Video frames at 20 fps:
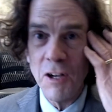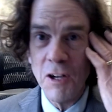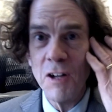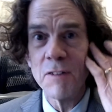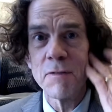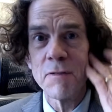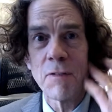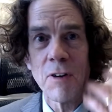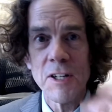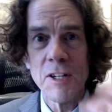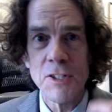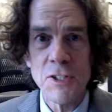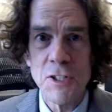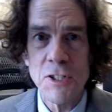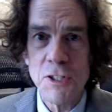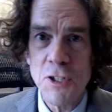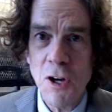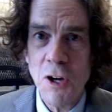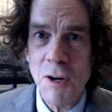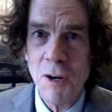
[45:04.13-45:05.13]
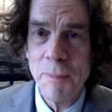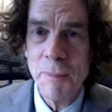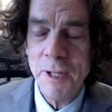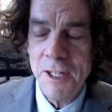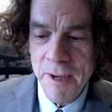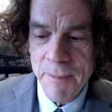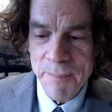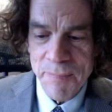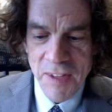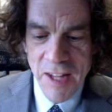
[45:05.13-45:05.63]
difficult for us to
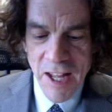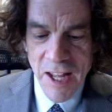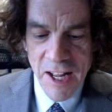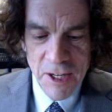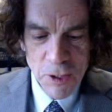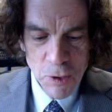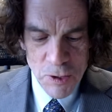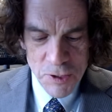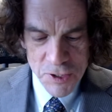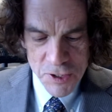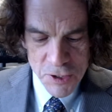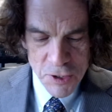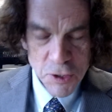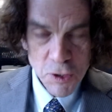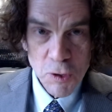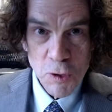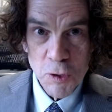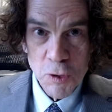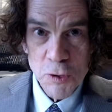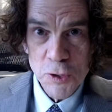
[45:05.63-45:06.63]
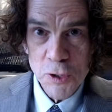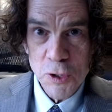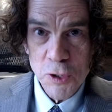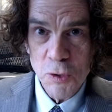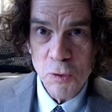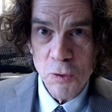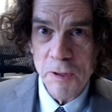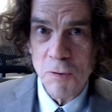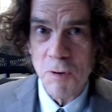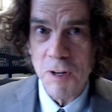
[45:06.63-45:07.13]
determine. That, of course, is
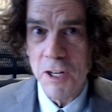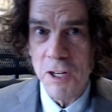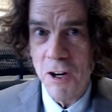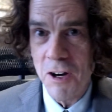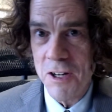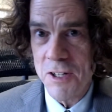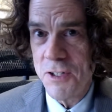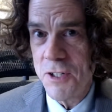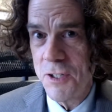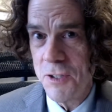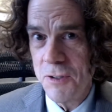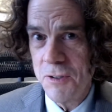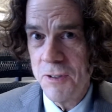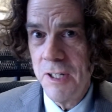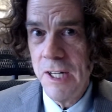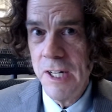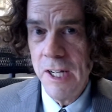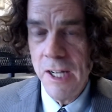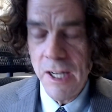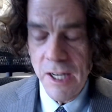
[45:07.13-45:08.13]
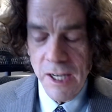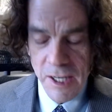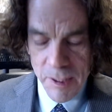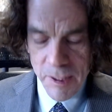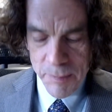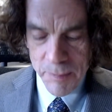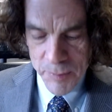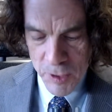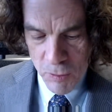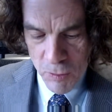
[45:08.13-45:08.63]
crucial with regard to
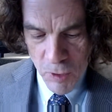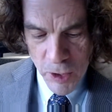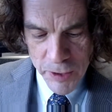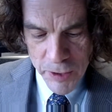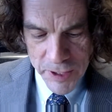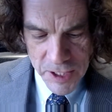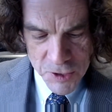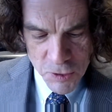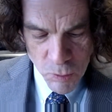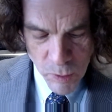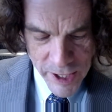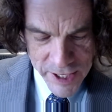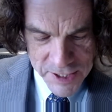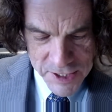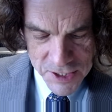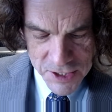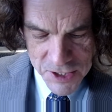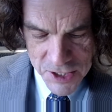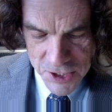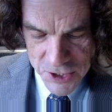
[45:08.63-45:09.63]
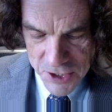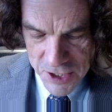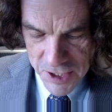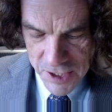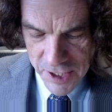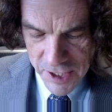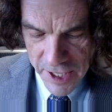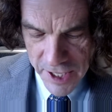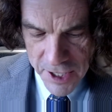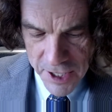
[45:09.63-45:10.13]
the Roe against Wade
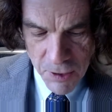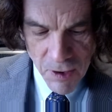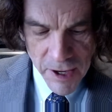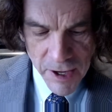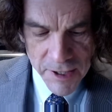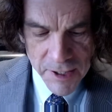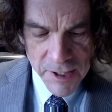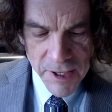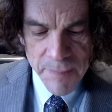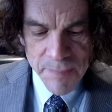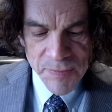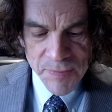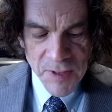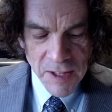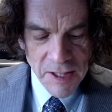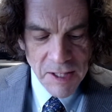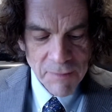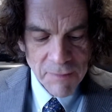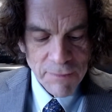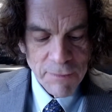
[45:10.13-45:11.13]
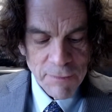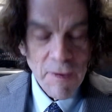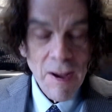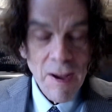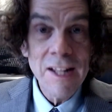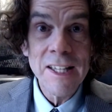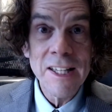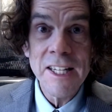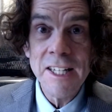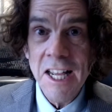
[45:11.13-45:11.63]
decision later on.
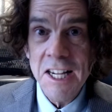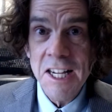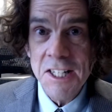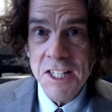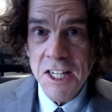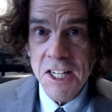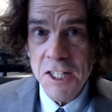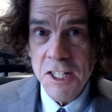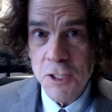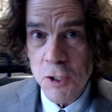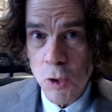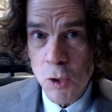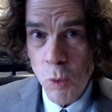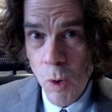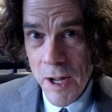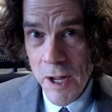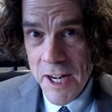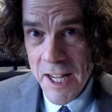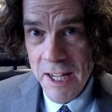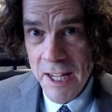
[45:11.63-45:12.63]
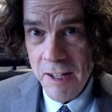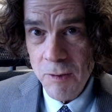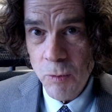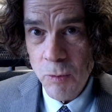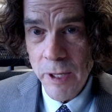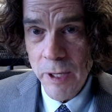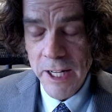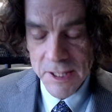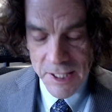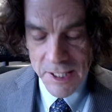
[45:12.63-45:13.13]
Then finally,
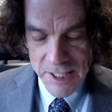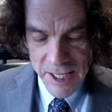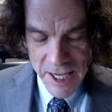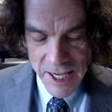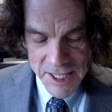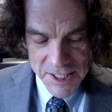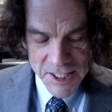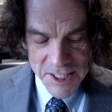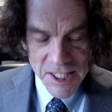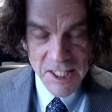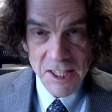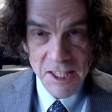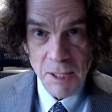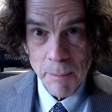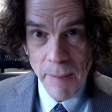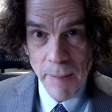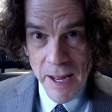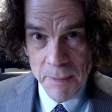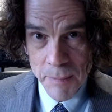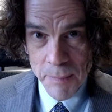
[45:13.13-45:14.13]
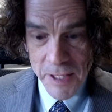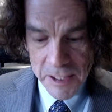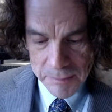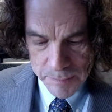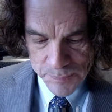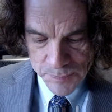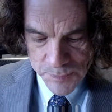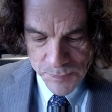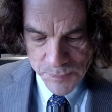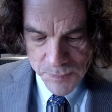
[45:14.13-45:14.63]
1920, we get the 19th
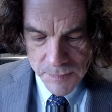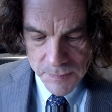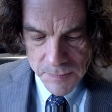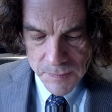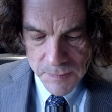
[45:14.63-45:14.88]
Amendment,